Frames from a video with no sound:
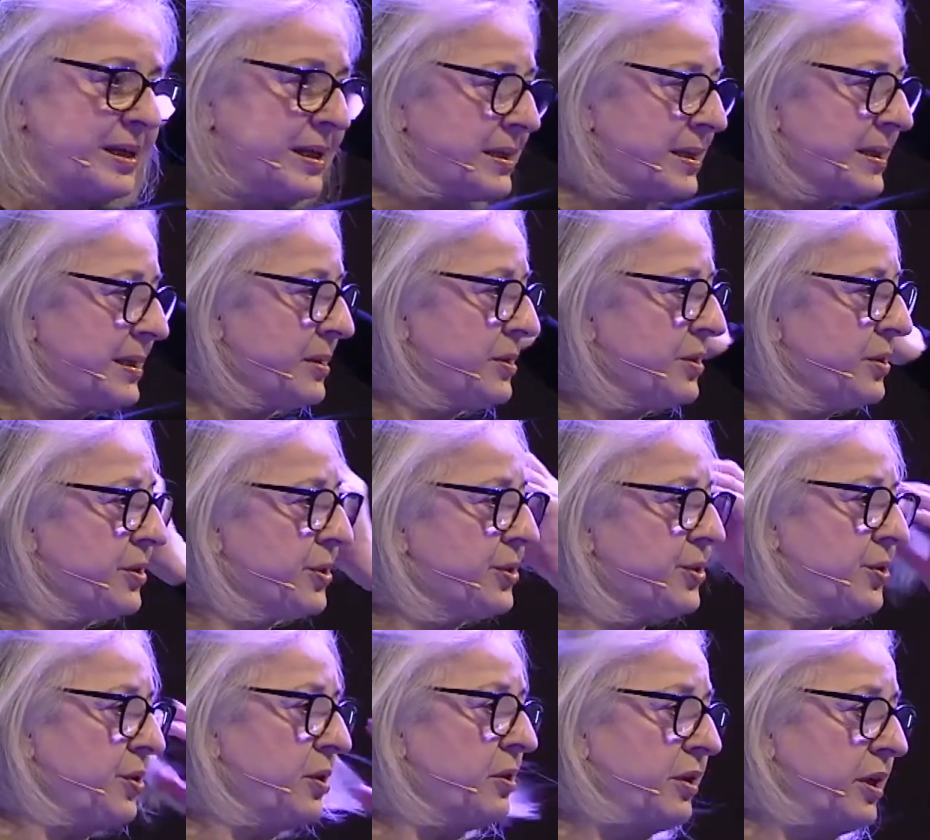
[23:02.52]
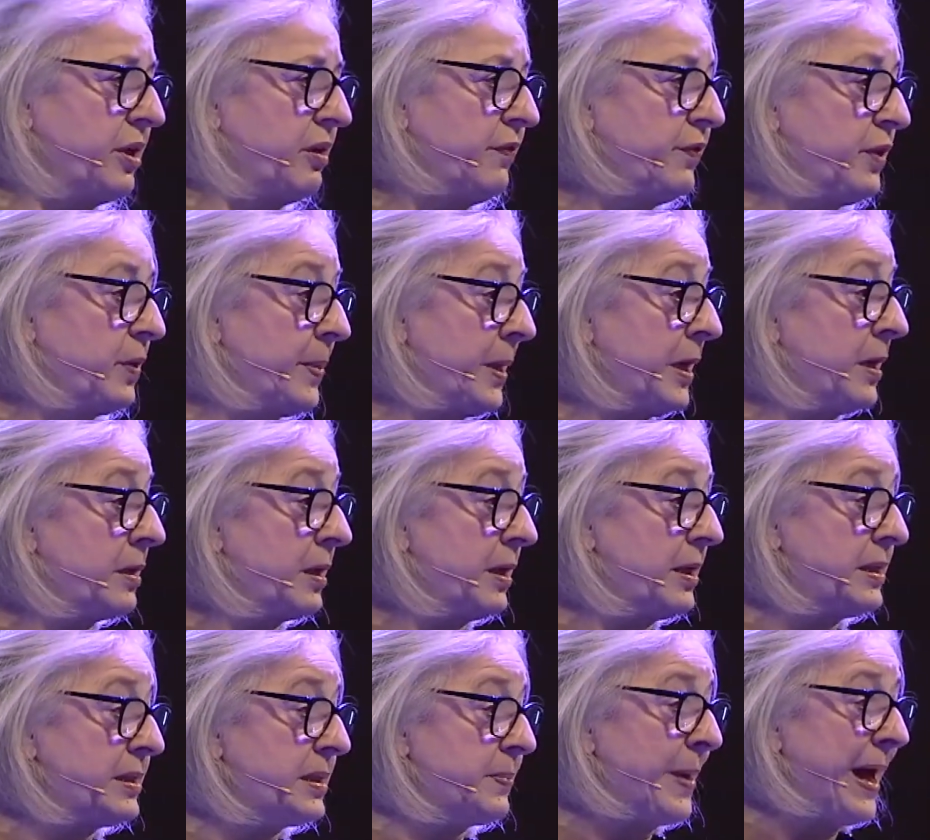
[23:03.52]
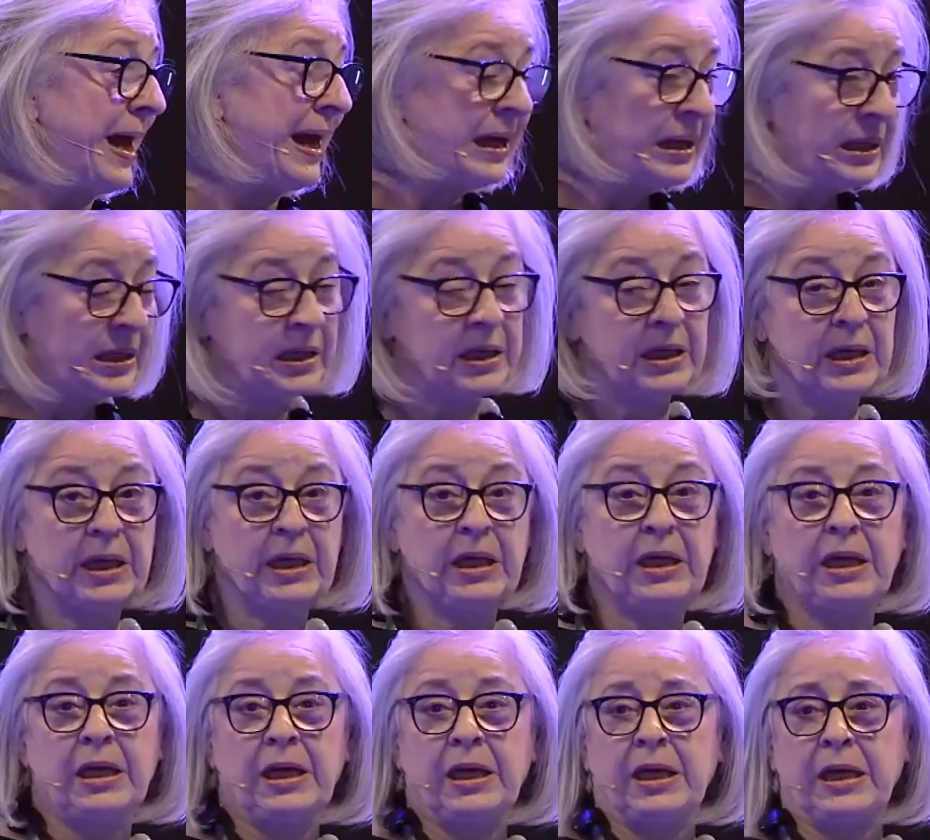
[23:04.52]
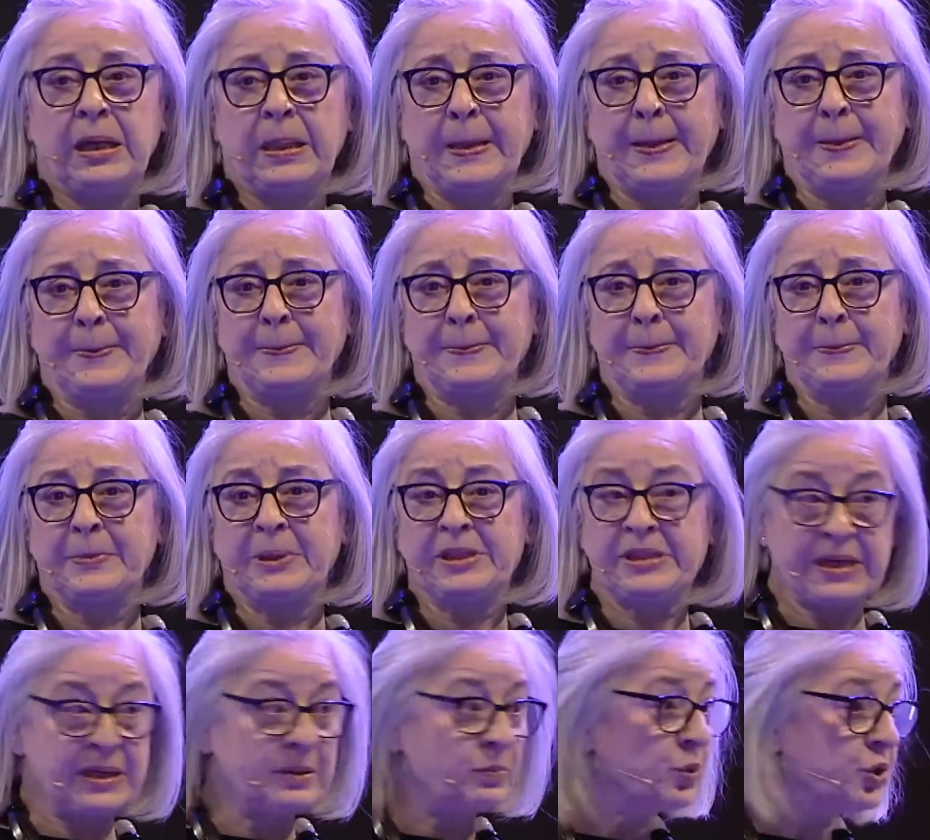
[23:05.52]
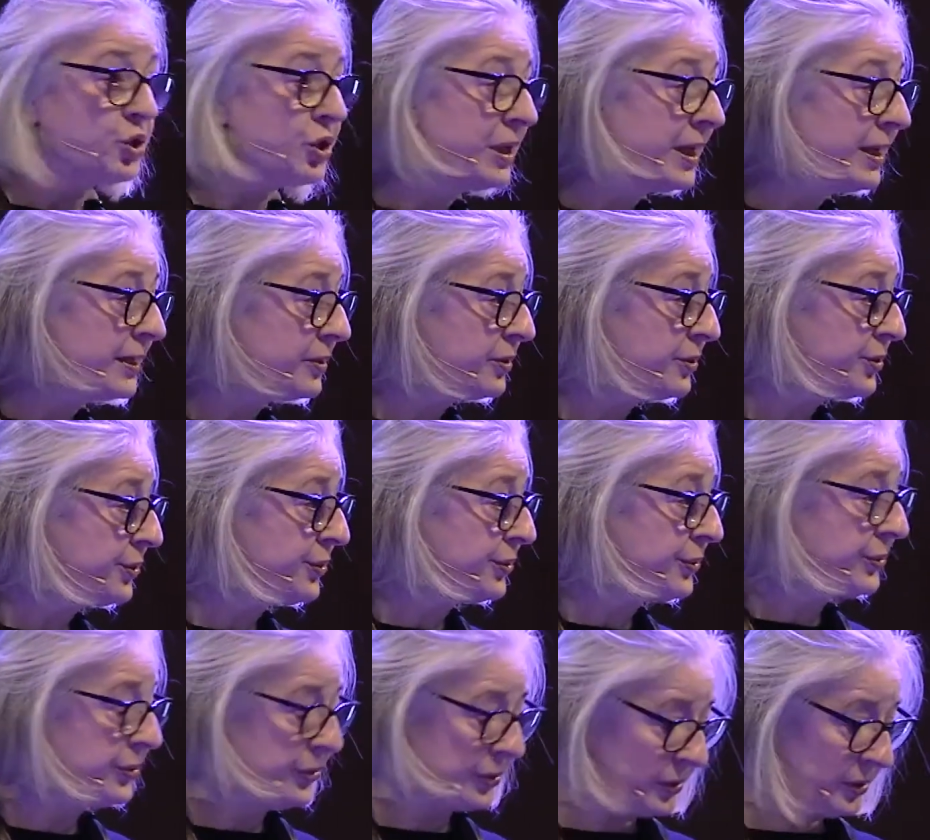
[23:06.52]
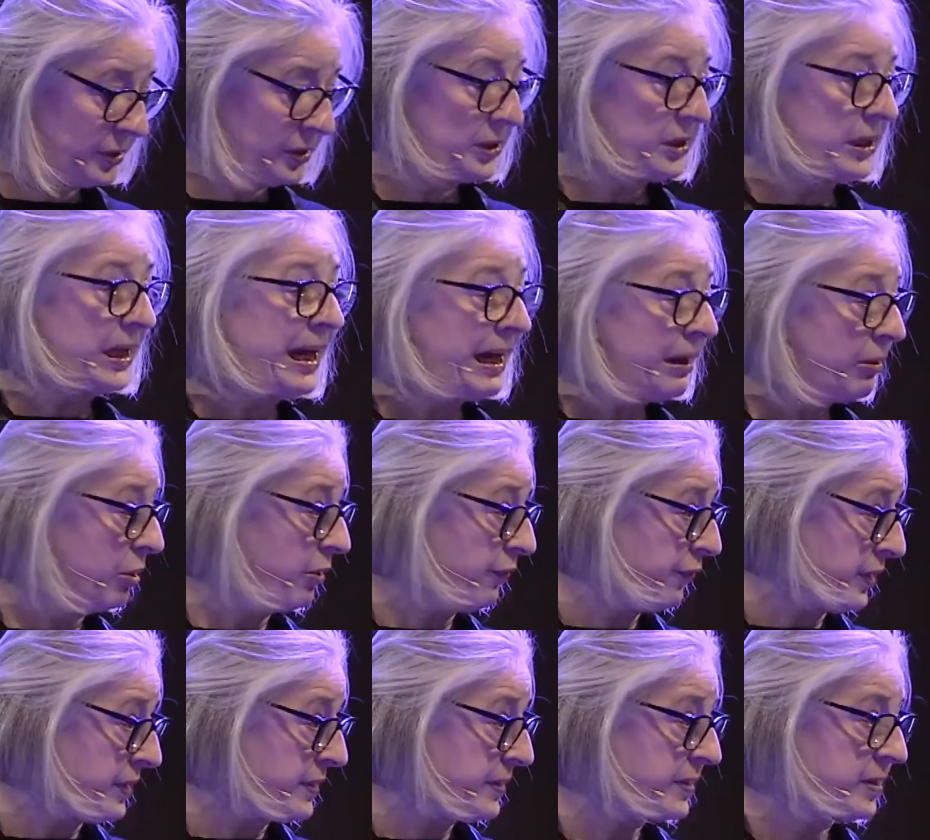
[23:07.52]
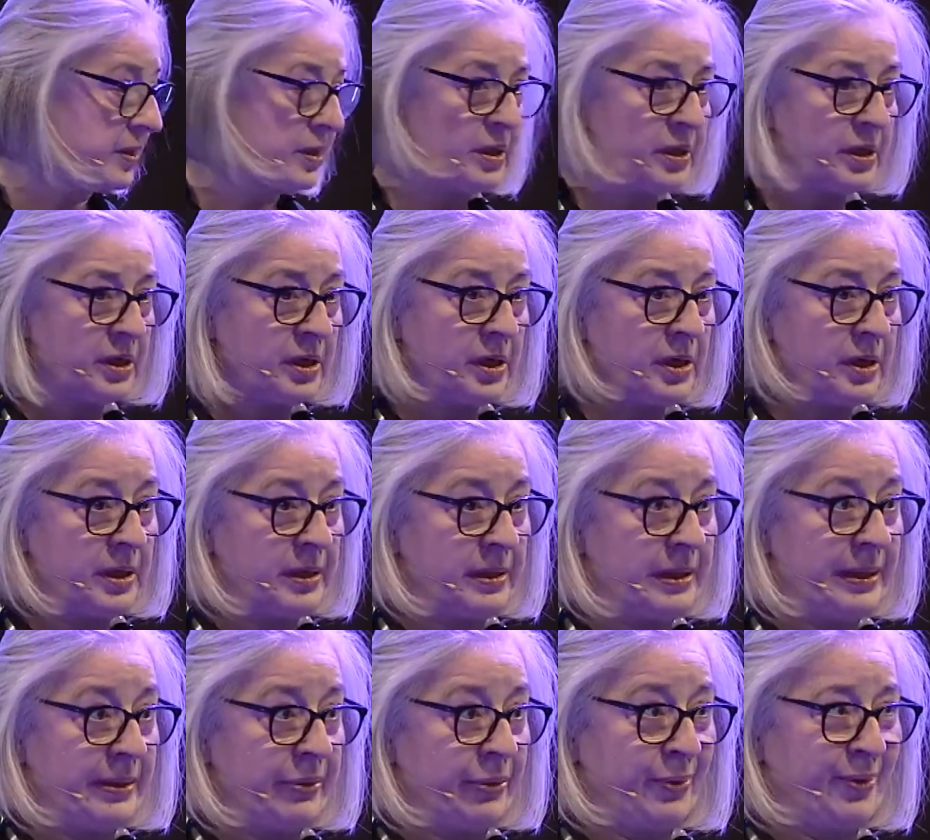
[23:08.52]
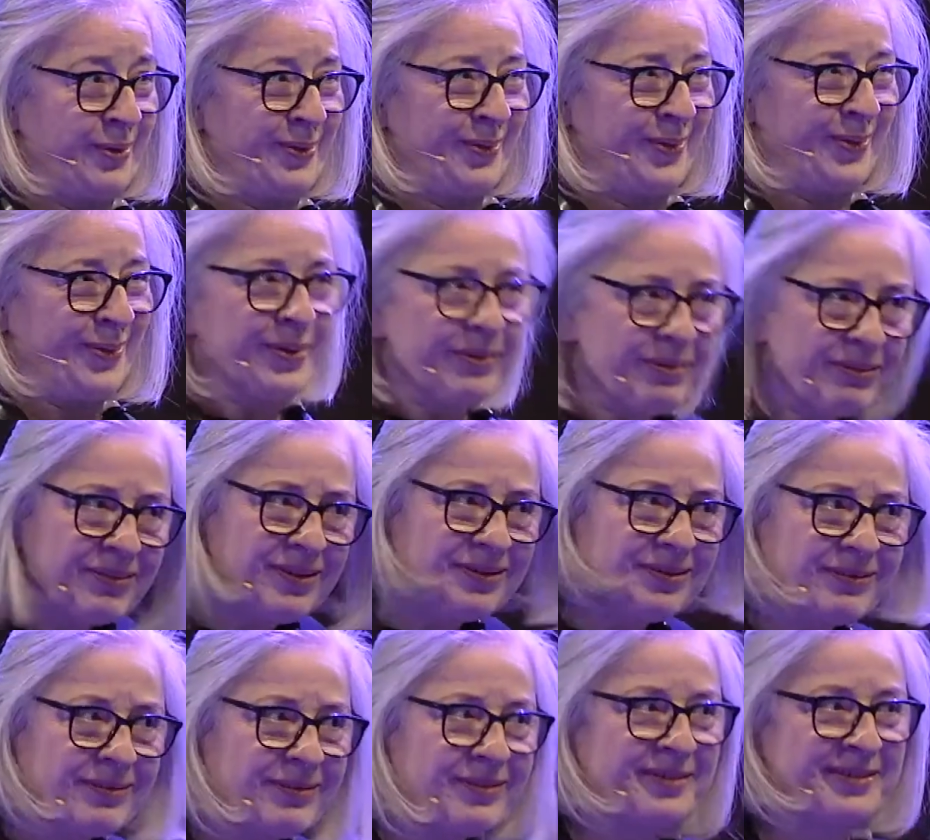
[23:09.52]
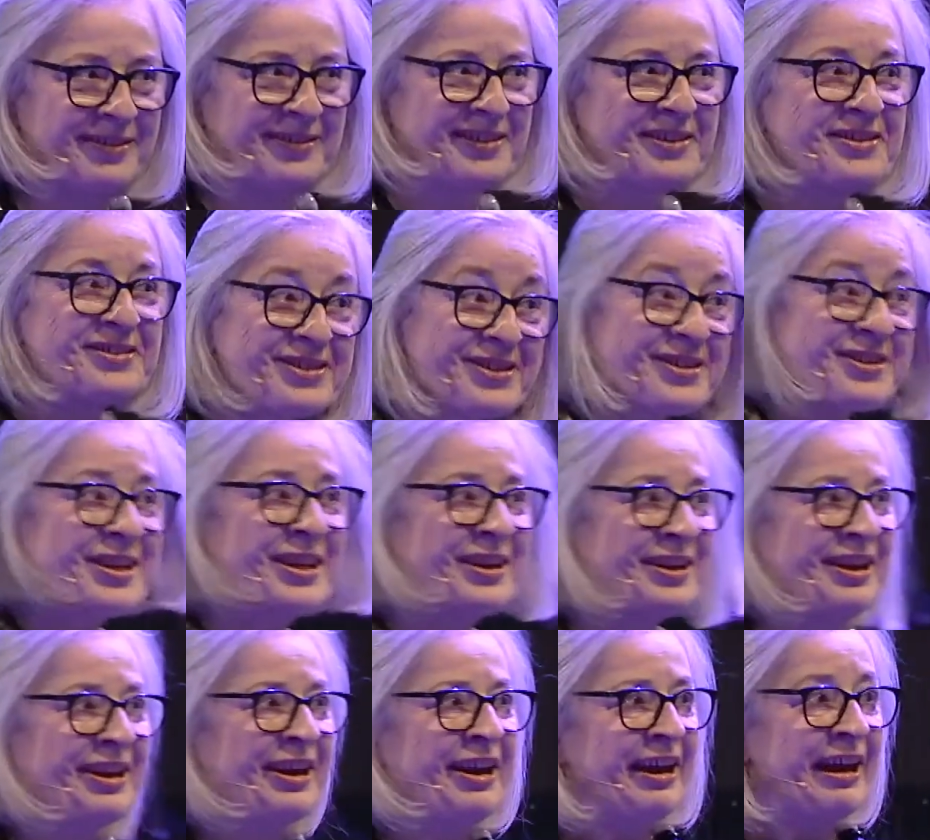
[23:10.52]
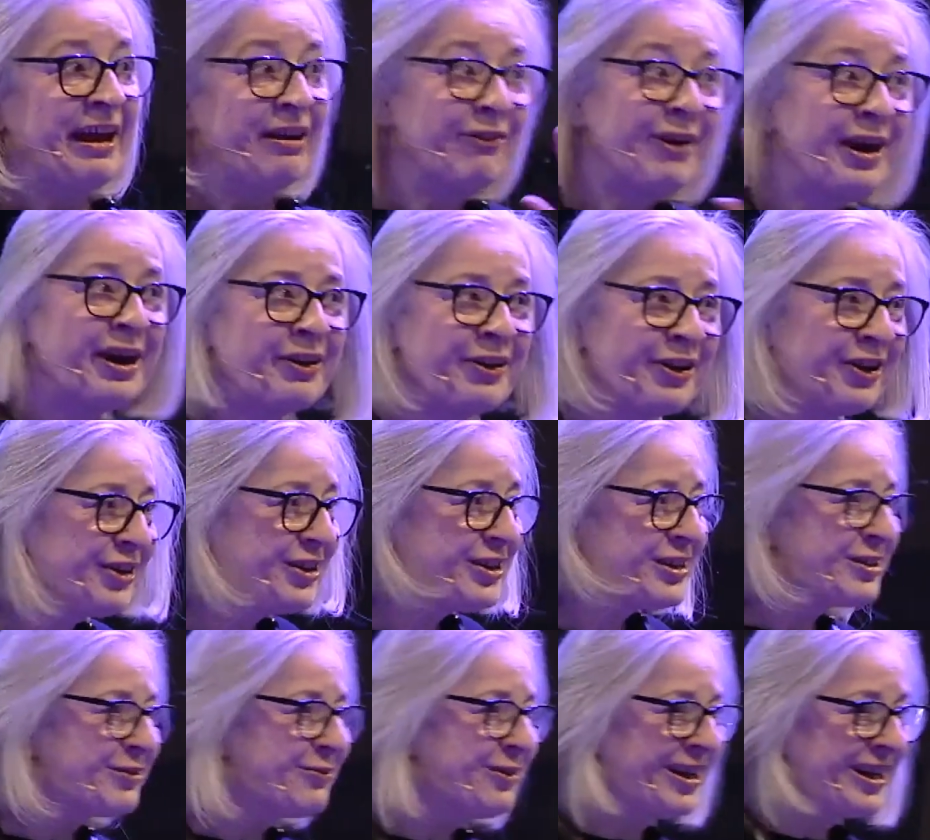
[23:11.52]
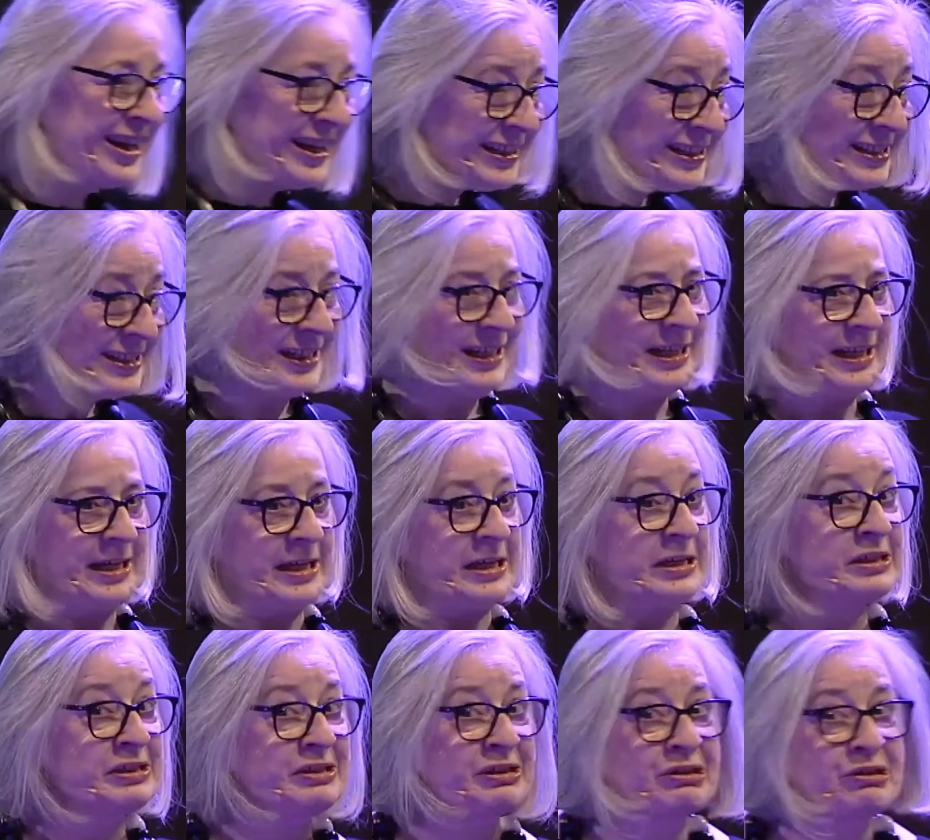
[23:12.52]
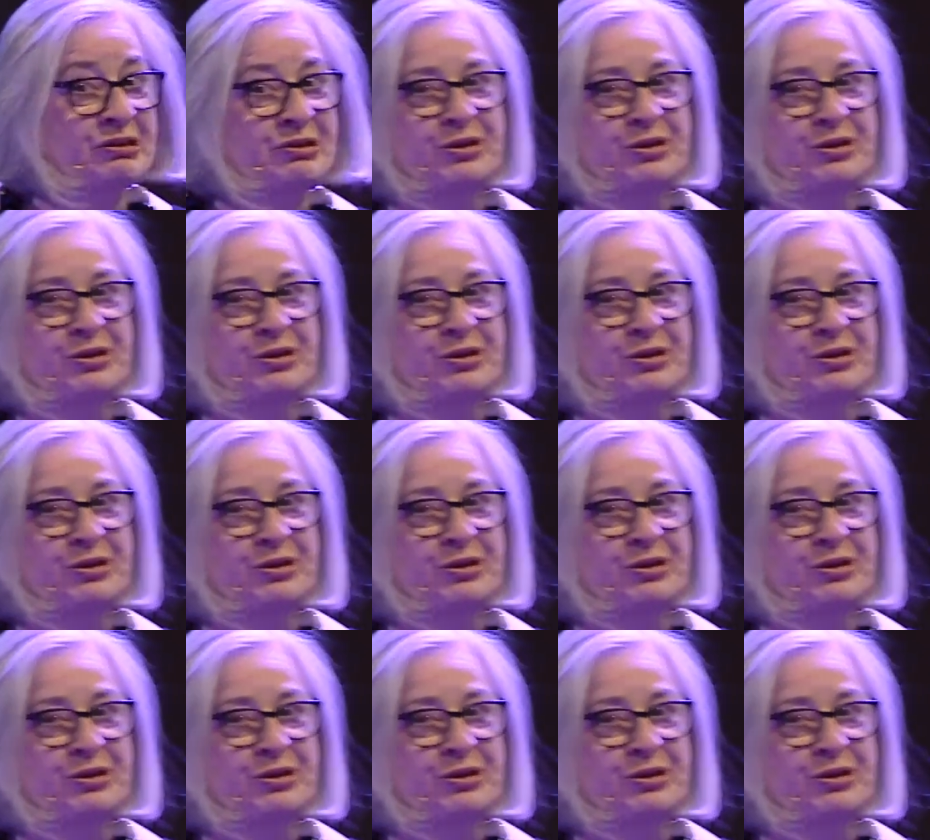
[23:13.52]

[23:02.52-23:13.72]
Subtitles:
listened to the story of the Barclays Bank, said, would you like to do our office? And I thought, is this, have I heard this right? Is this